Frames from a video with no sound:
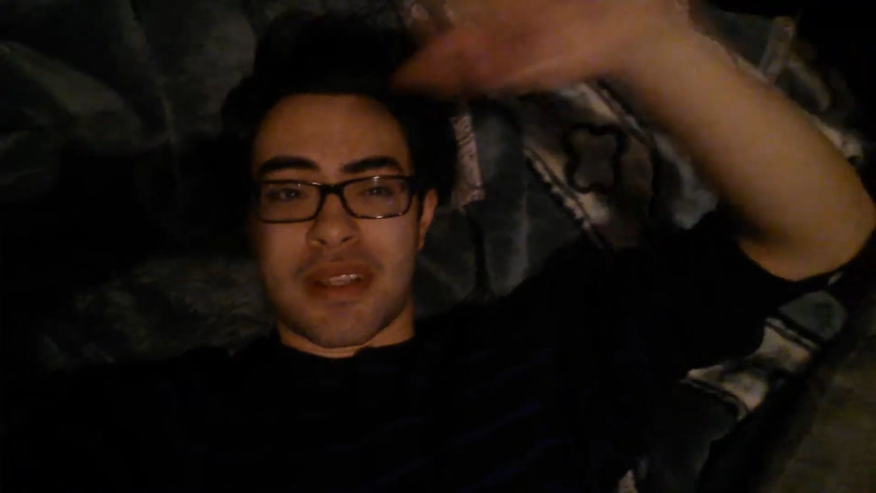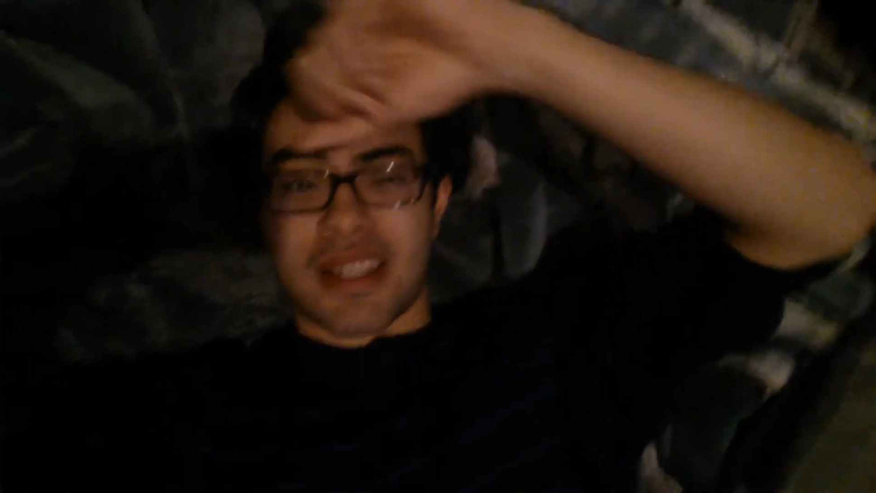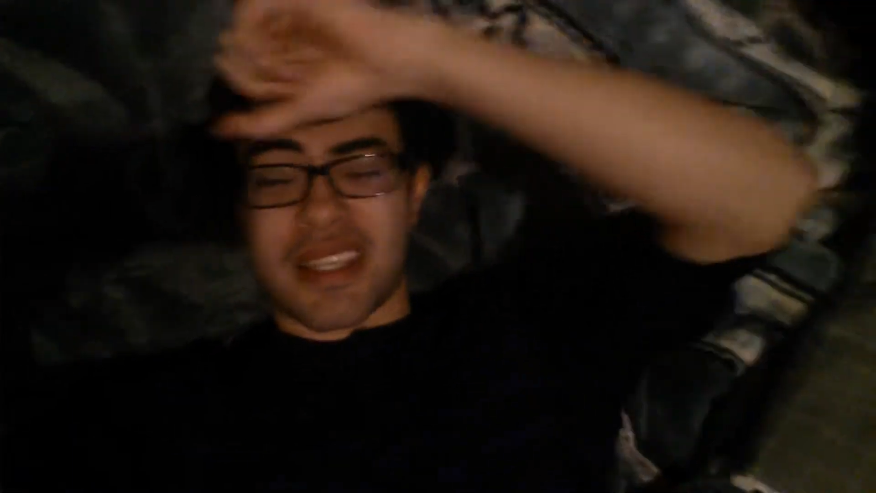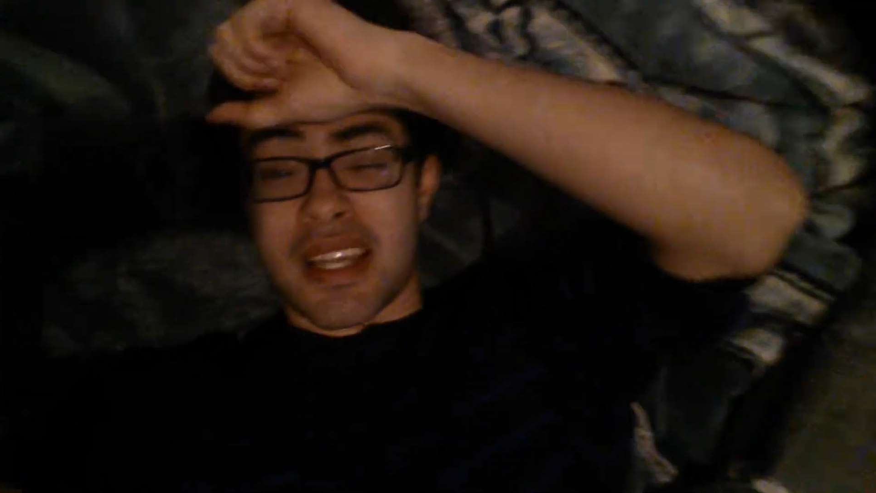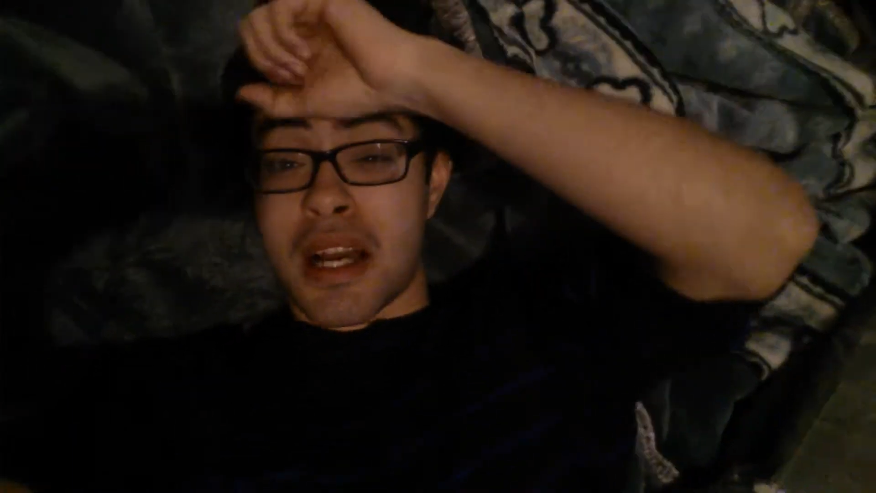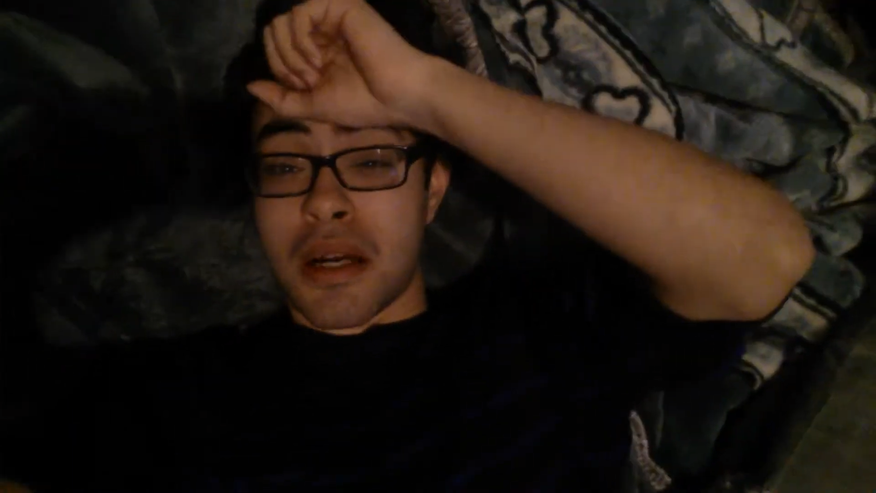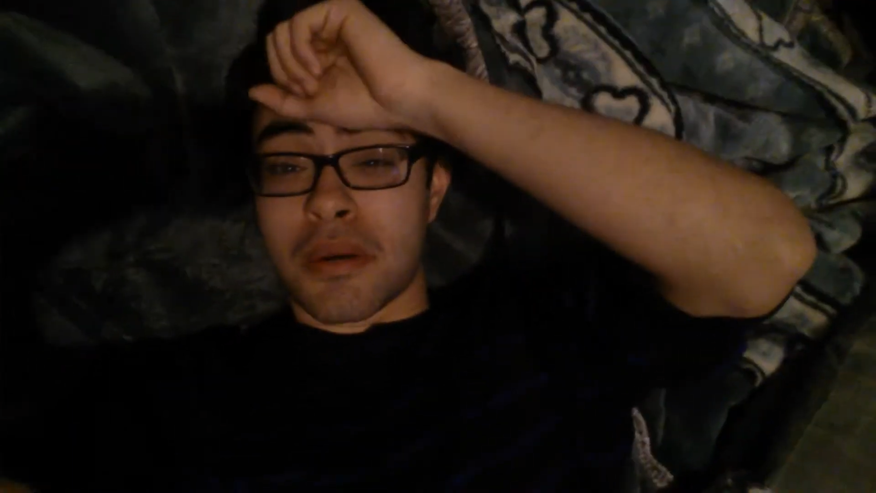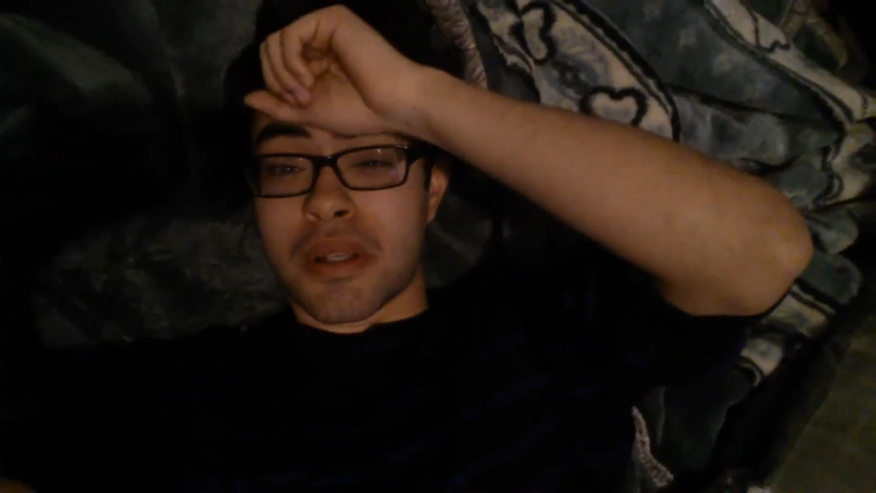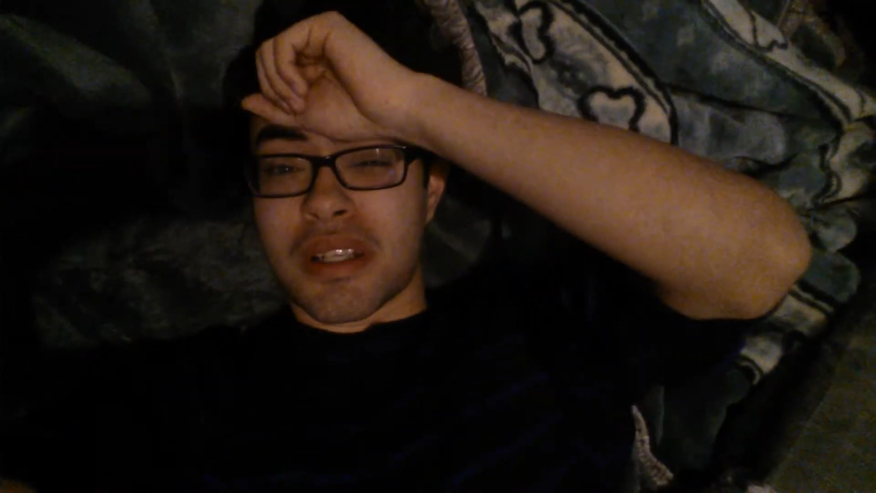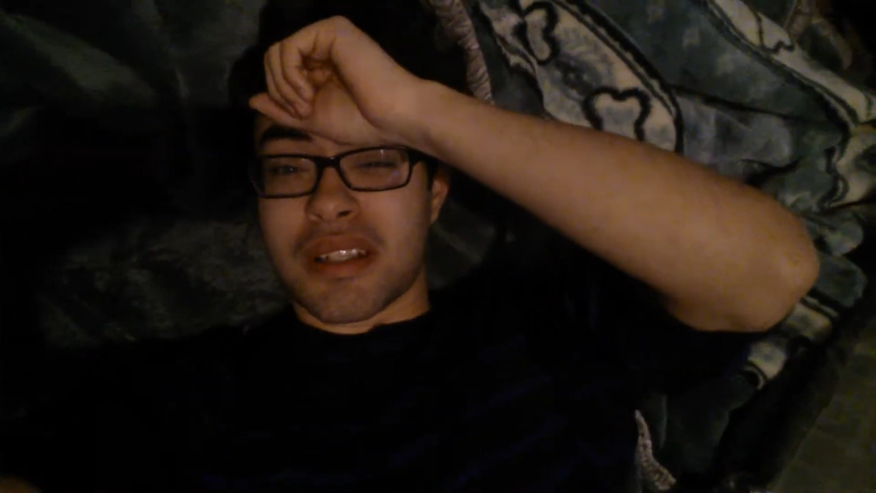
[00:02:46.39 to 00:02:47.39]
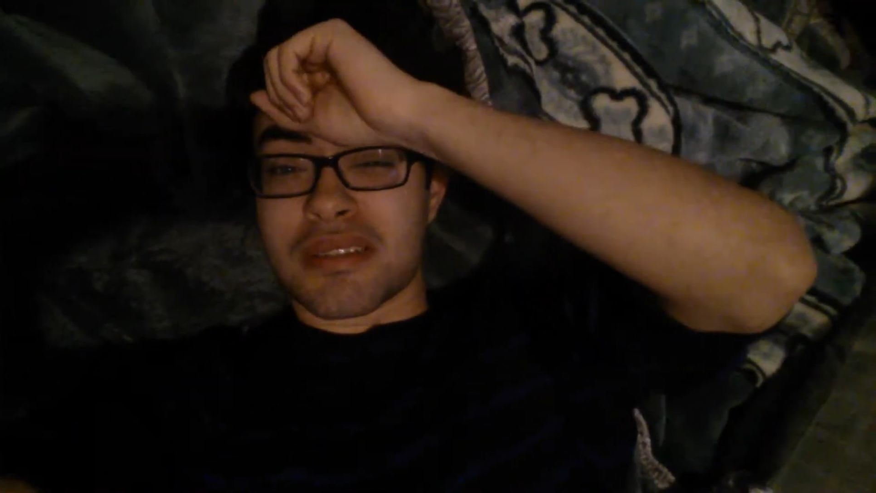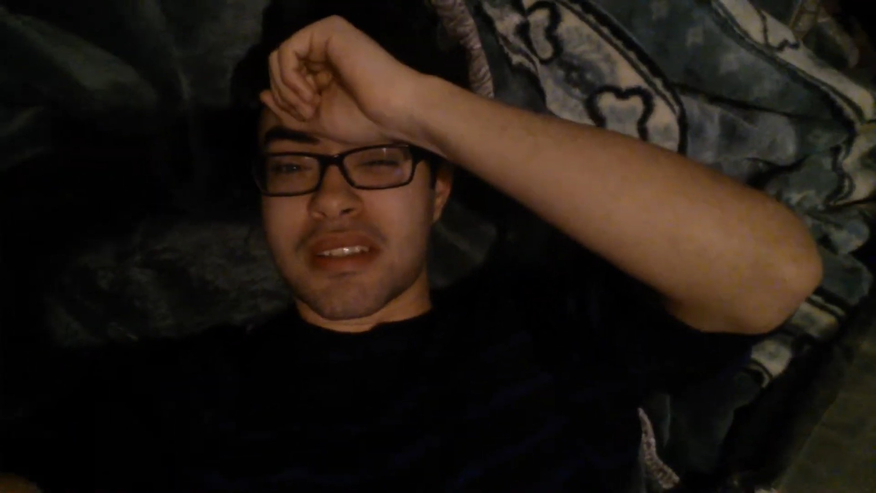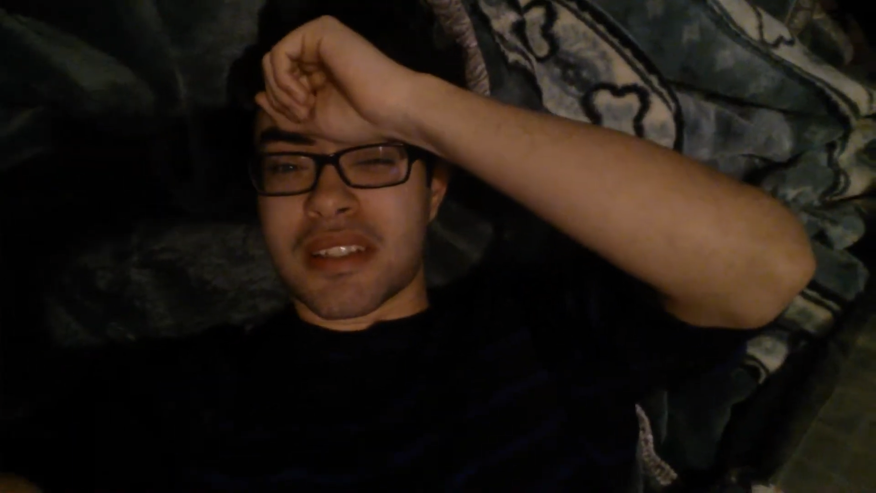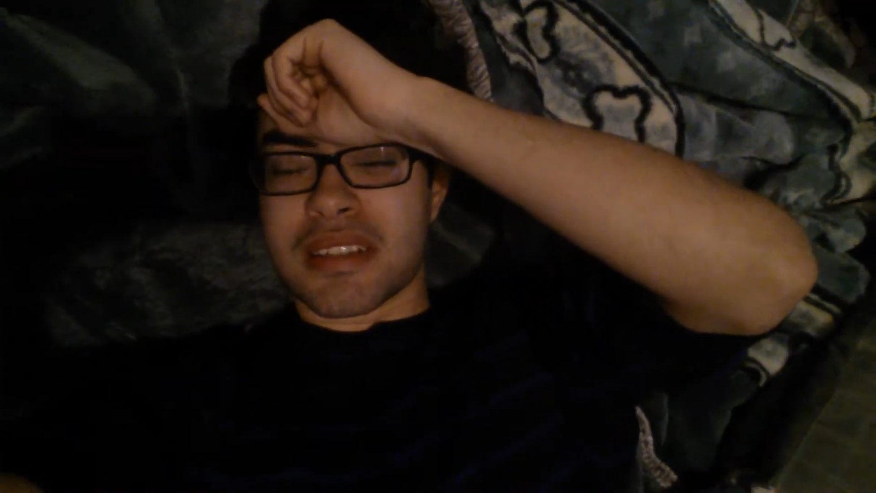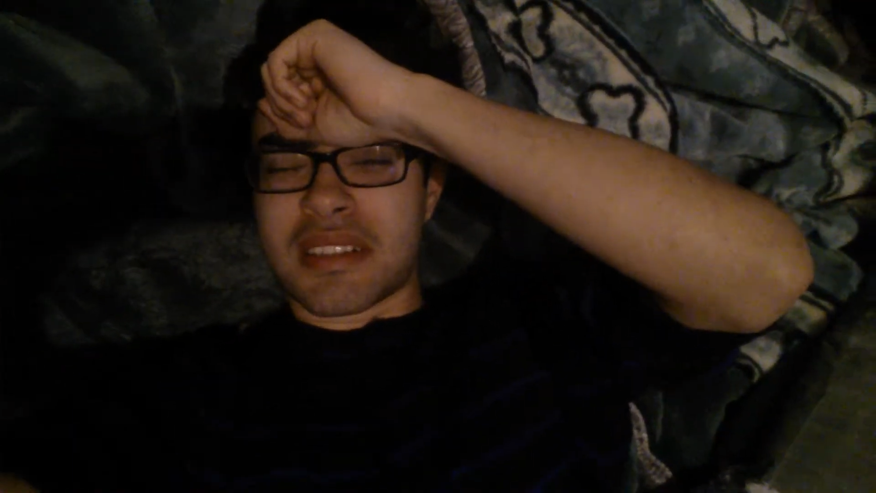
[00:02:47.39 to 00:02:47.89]
like an hour, and I
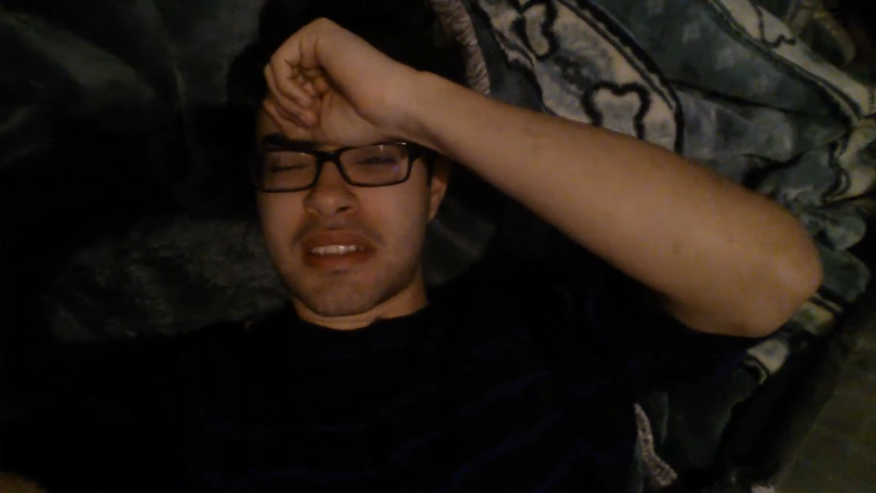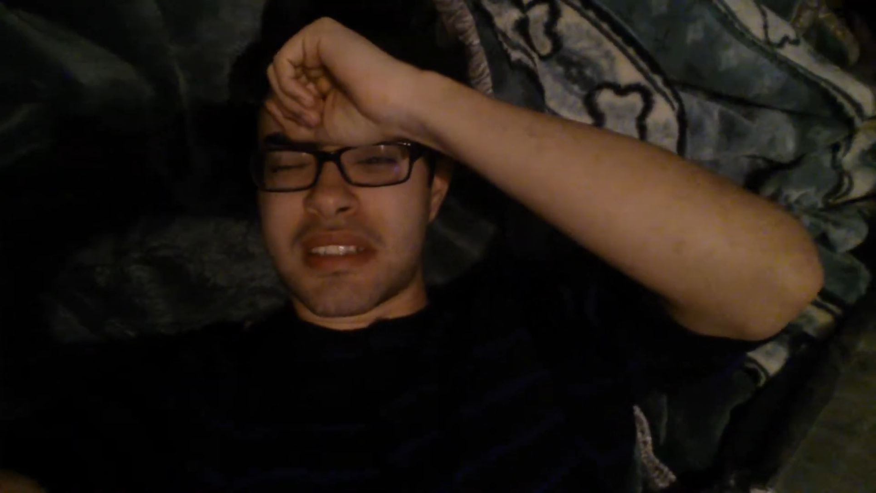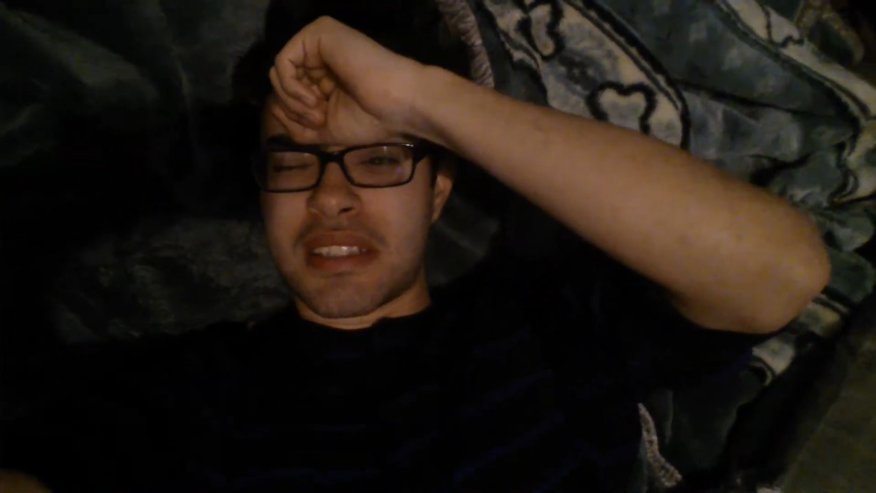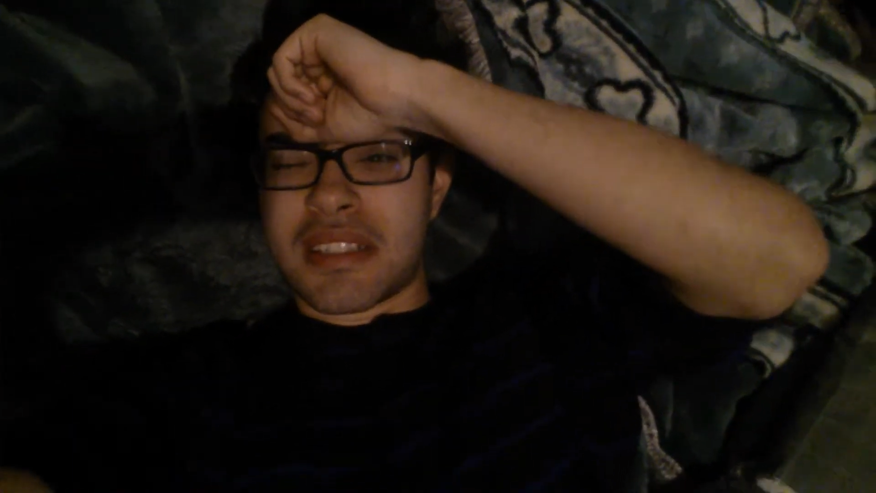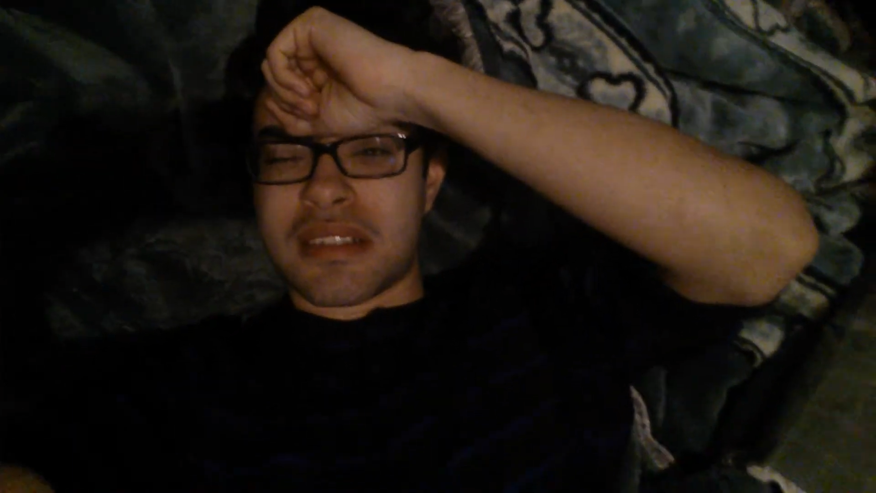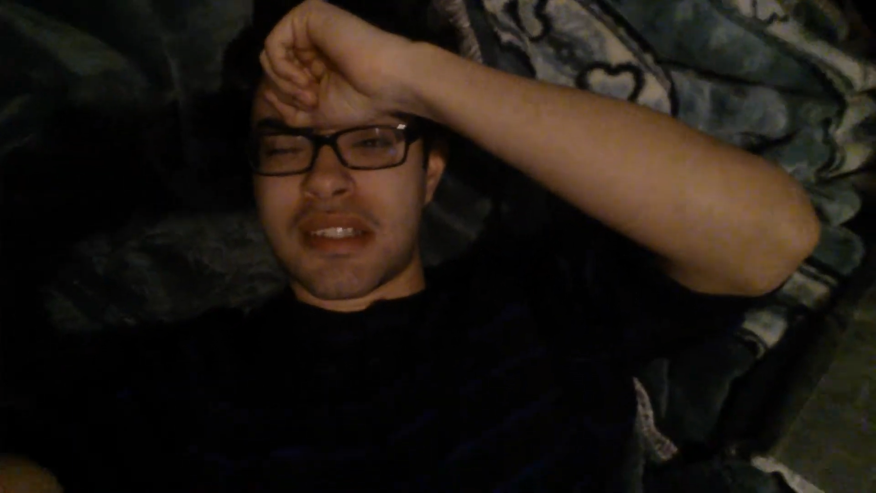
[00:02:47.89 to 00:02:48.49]
was like, uh,